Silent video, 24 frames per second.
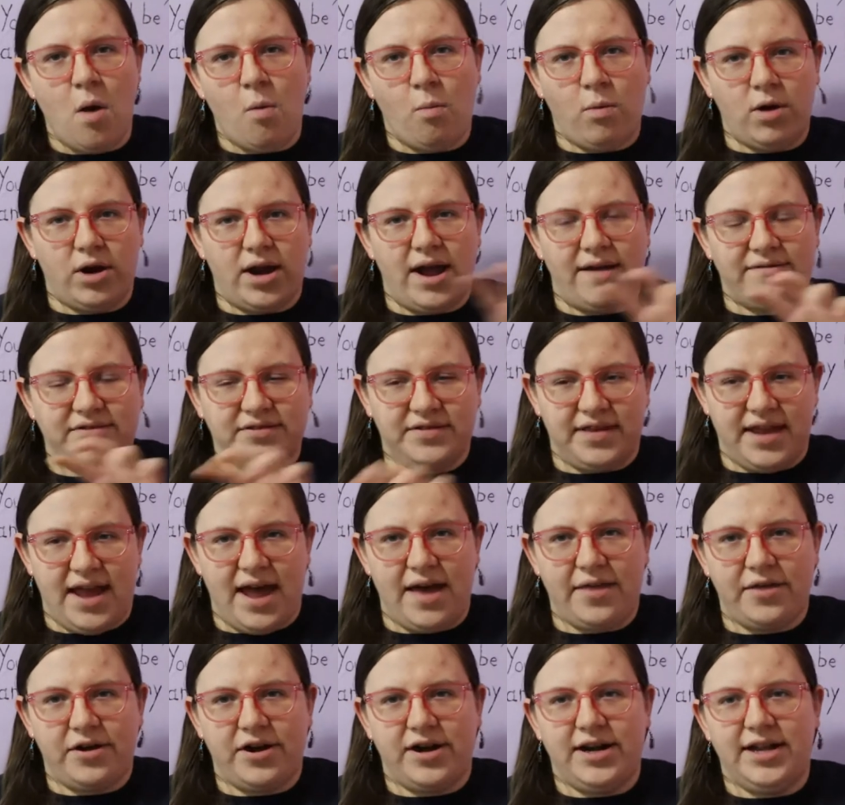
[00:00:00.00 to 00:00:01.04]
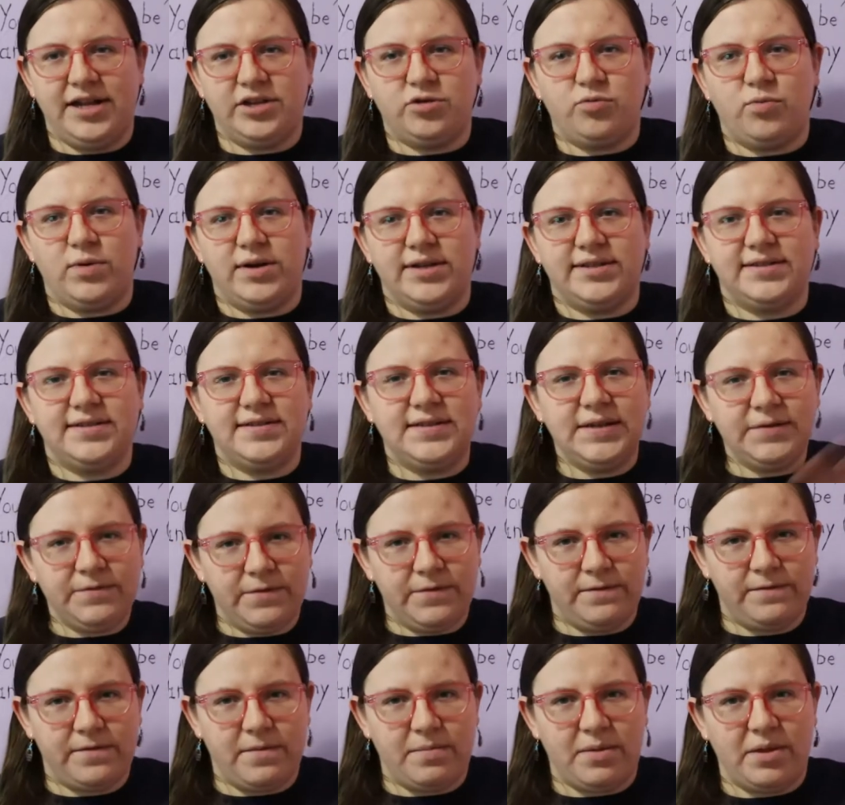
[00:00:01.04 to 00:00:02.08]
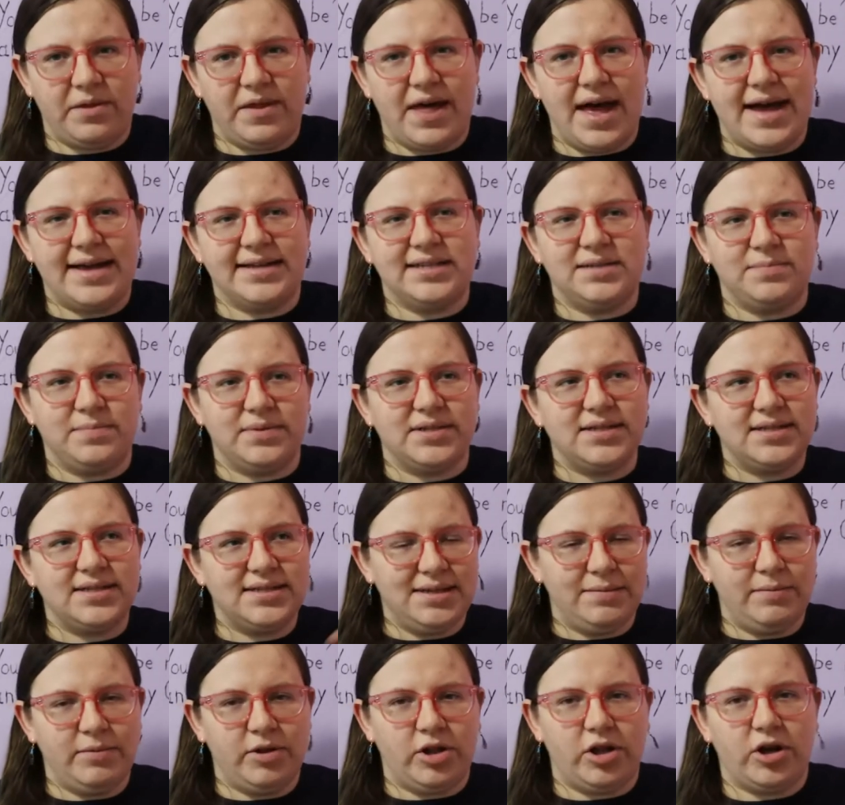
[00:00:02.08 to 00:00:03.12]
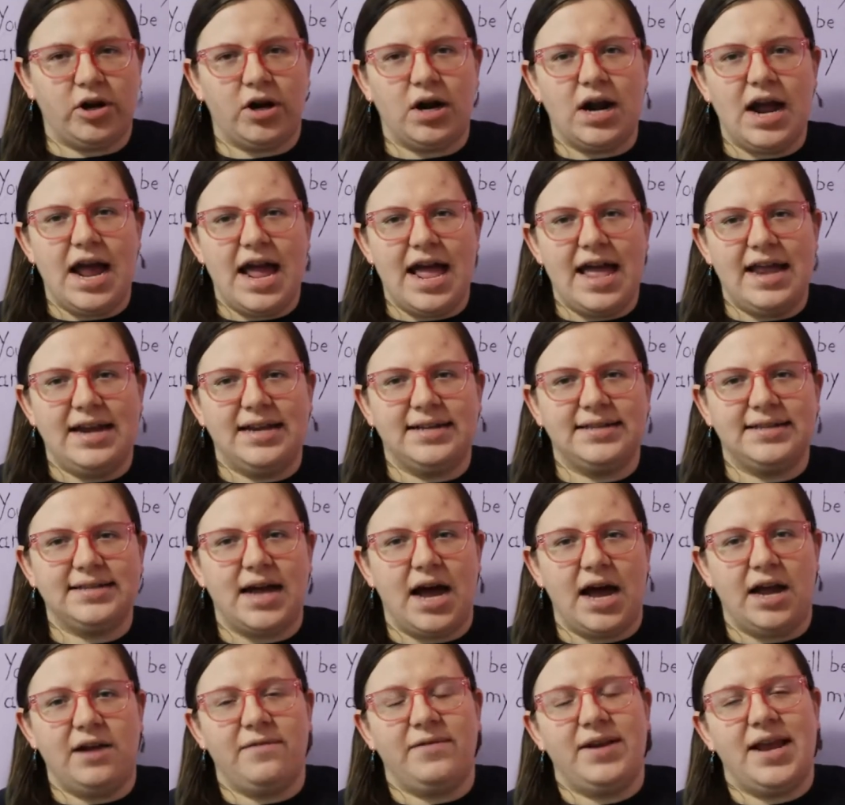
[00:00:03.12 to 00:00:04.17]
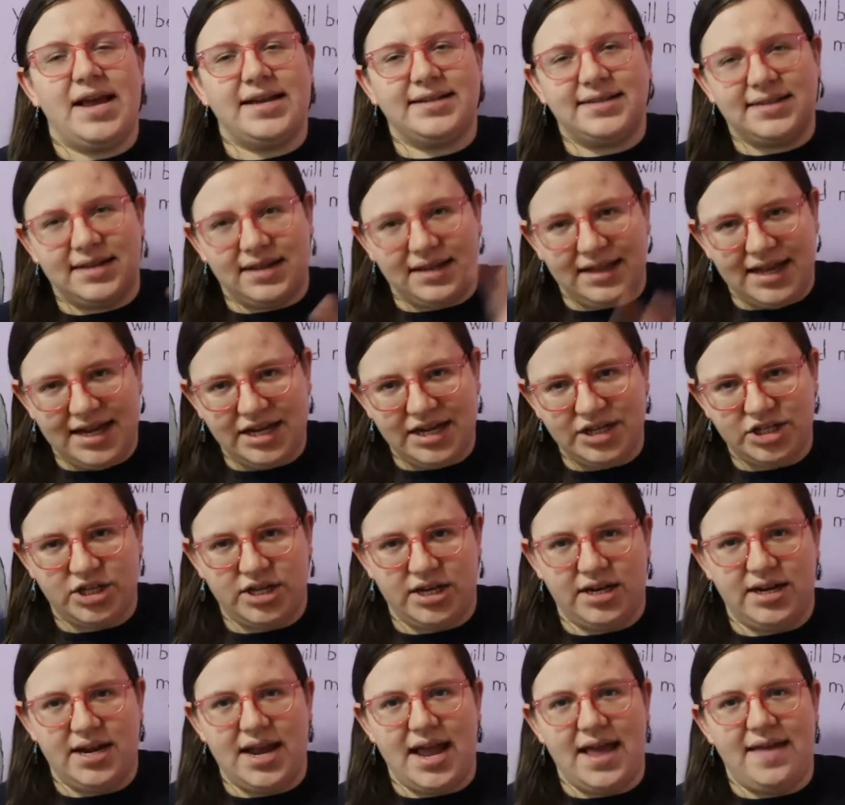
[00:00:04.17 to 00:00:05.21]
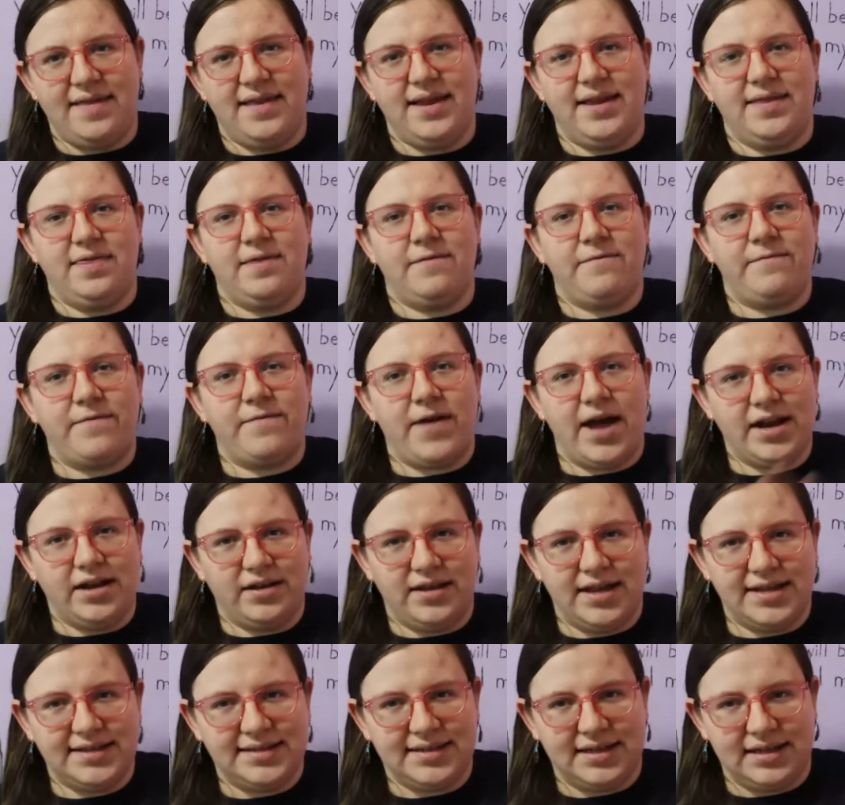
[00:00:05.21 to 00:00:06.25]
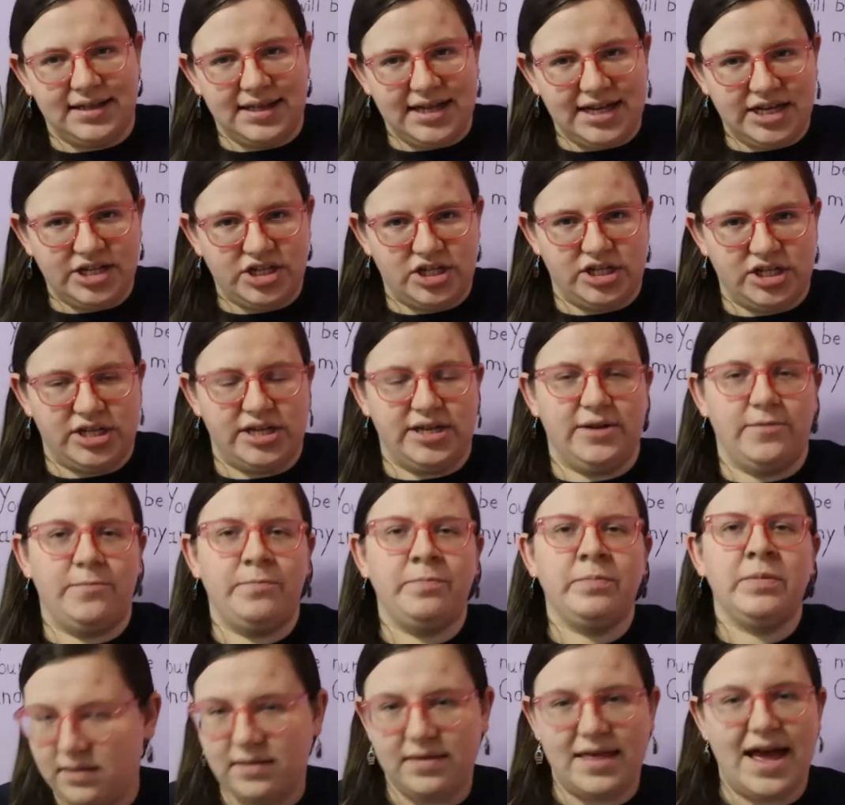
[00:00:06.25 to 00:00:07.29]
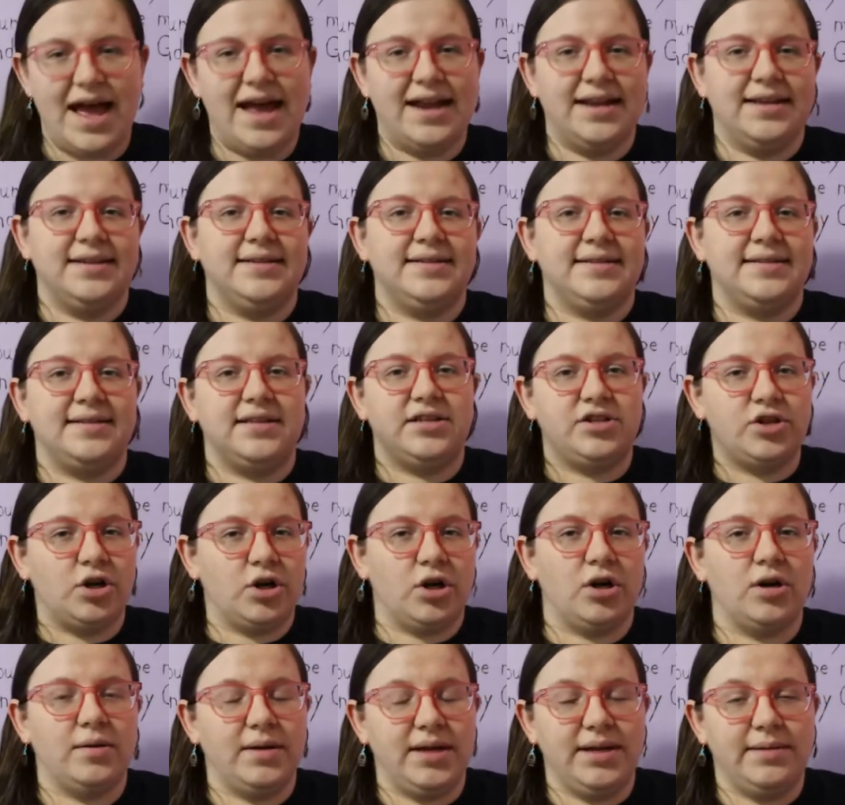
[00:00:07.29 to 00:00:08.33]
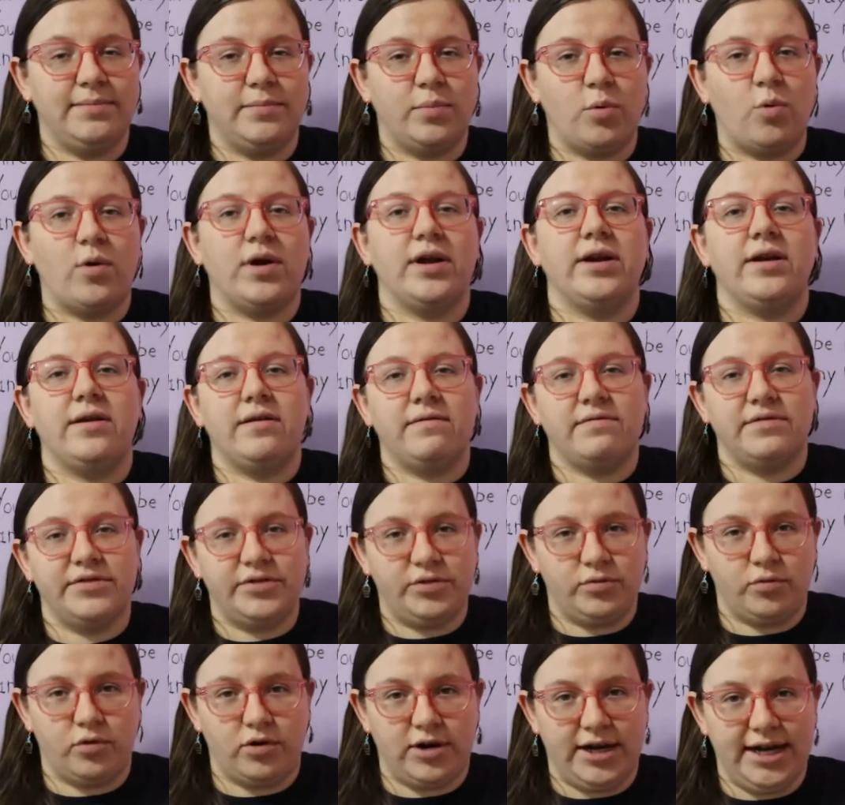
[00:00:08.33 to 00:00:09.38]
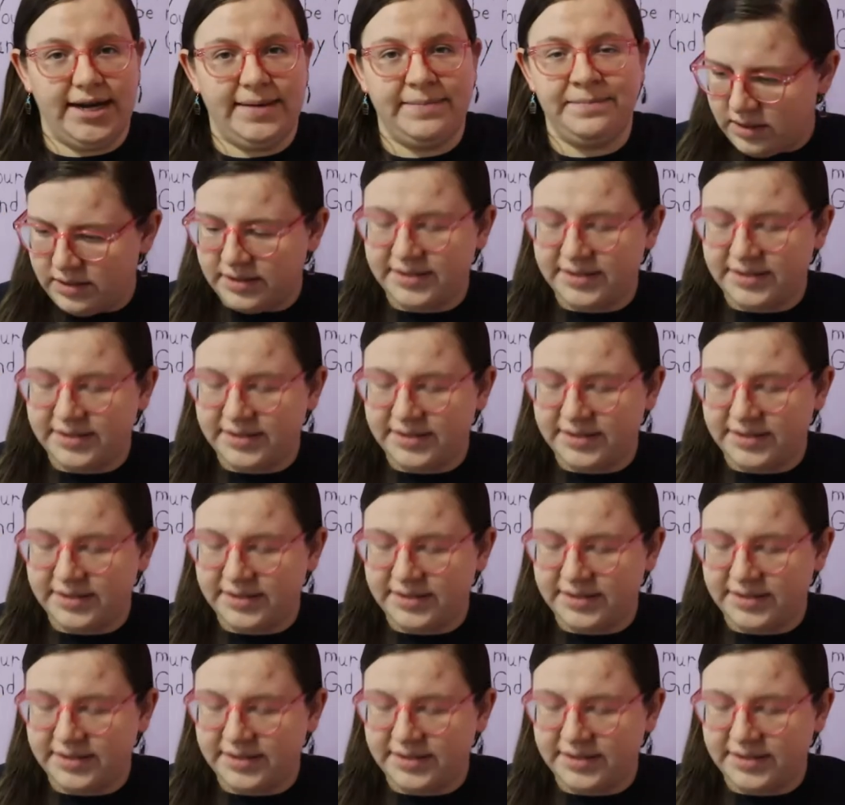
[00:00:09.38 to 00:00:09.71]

one after the other, and each one is different from the last but similar, and it's kind of an escalation, and in the final escalation, that is the turning point of the story.